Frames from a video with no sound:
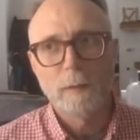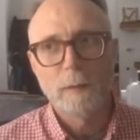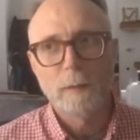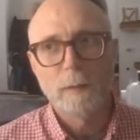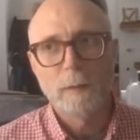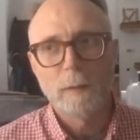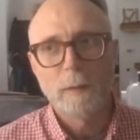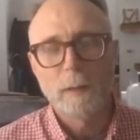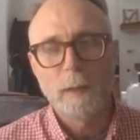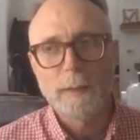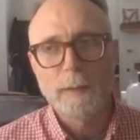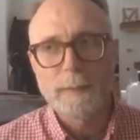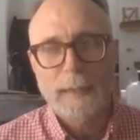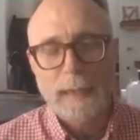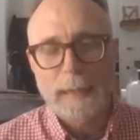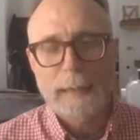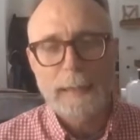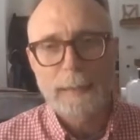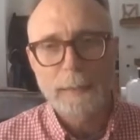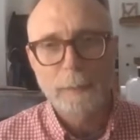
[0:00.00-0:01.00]
a
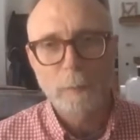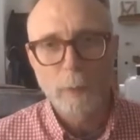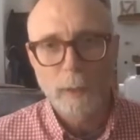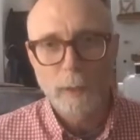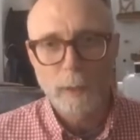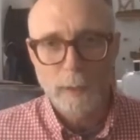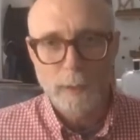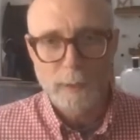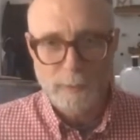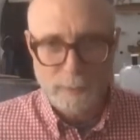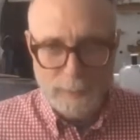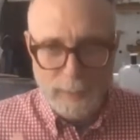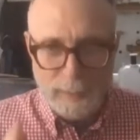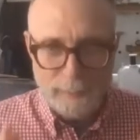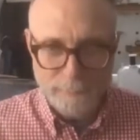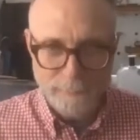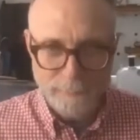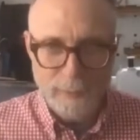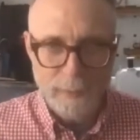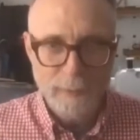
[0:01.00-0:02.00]
day where I
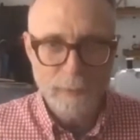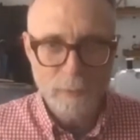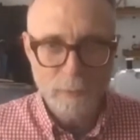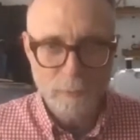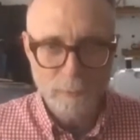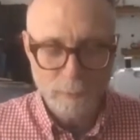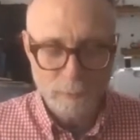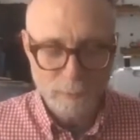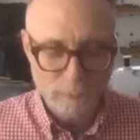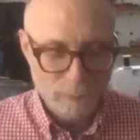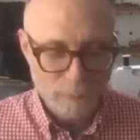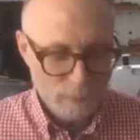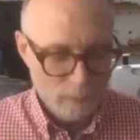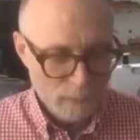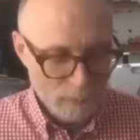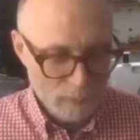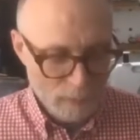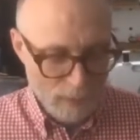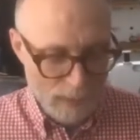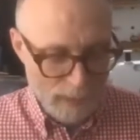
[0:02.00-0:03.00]
sat down
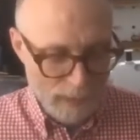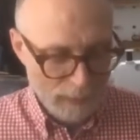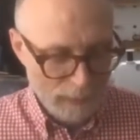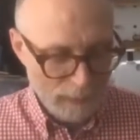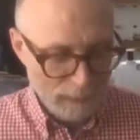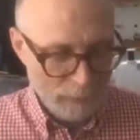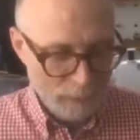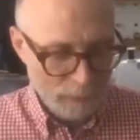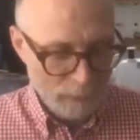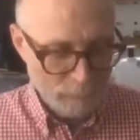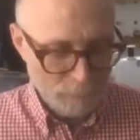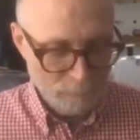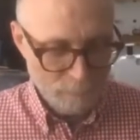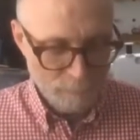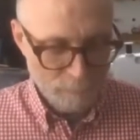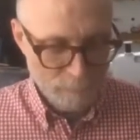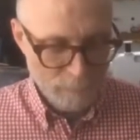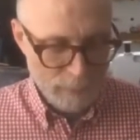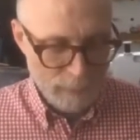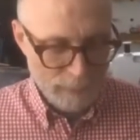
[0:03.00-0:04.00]

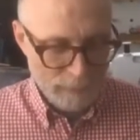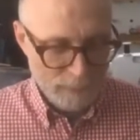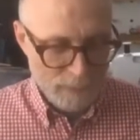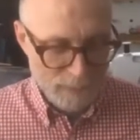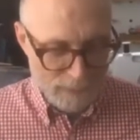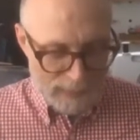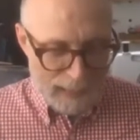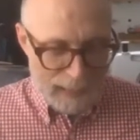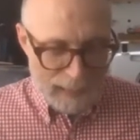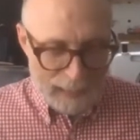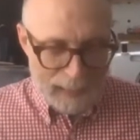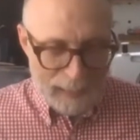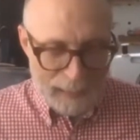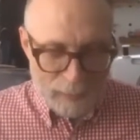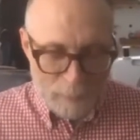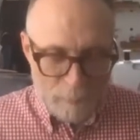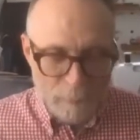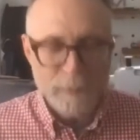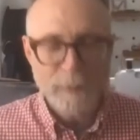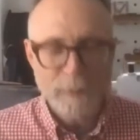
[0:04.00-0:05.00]
and just
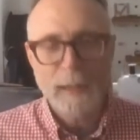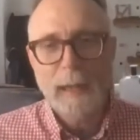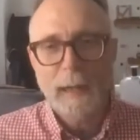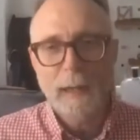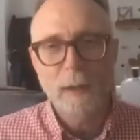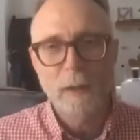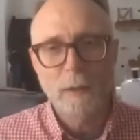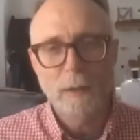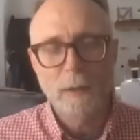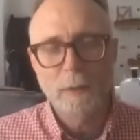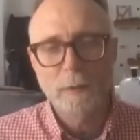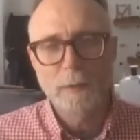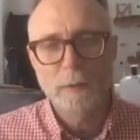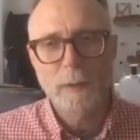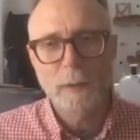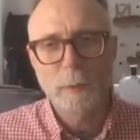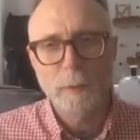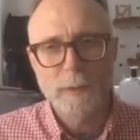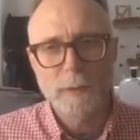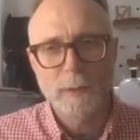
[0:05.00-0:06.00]
hammered out the
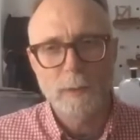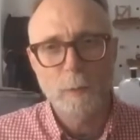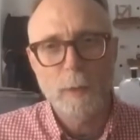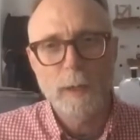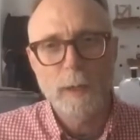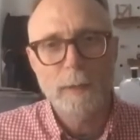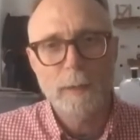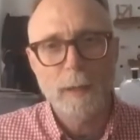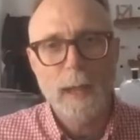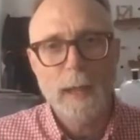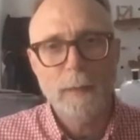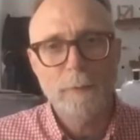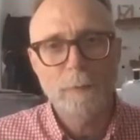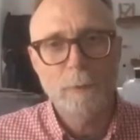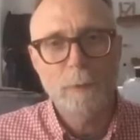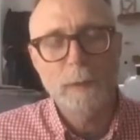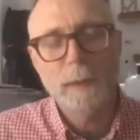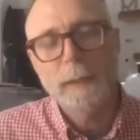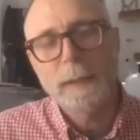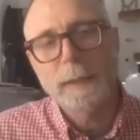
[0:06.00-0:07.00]
lyrics in a way that I hadn't
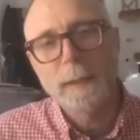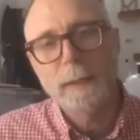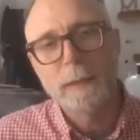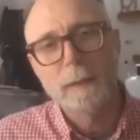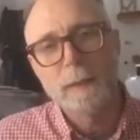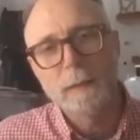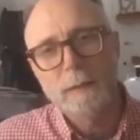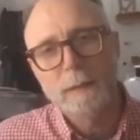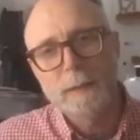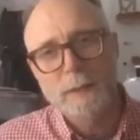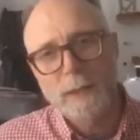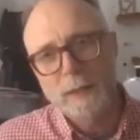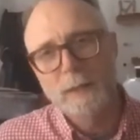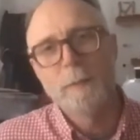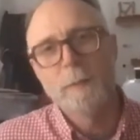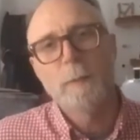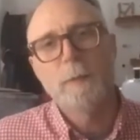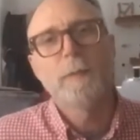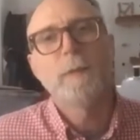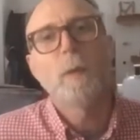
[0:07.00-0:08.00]
really
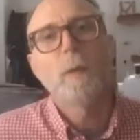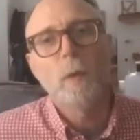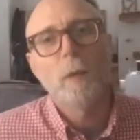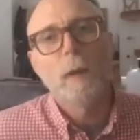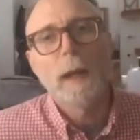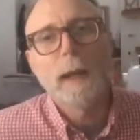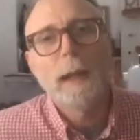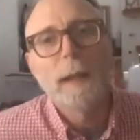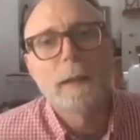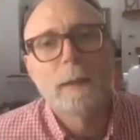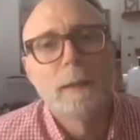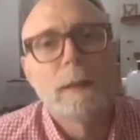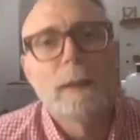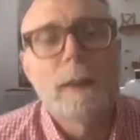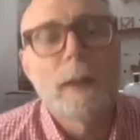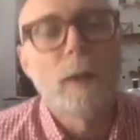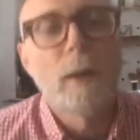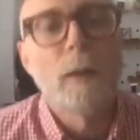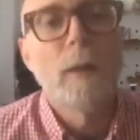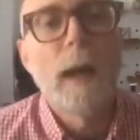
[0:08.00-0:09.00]
done before. I had
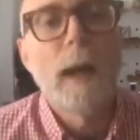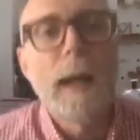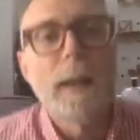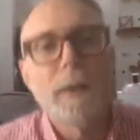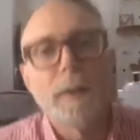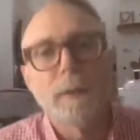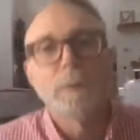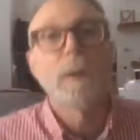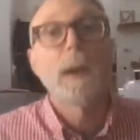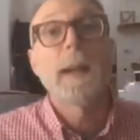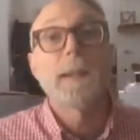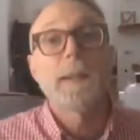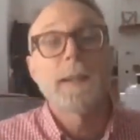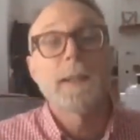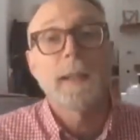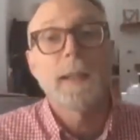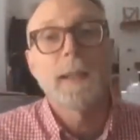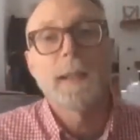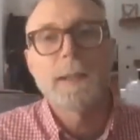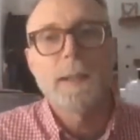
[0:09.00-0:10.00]
the
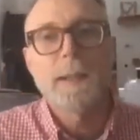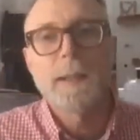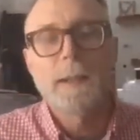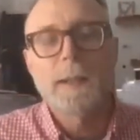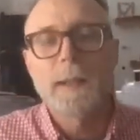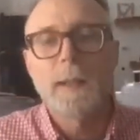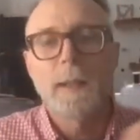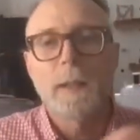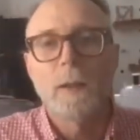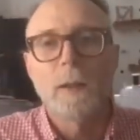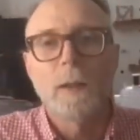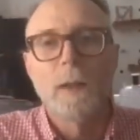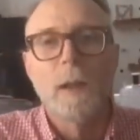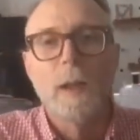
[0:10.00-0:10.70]
phrasing existing,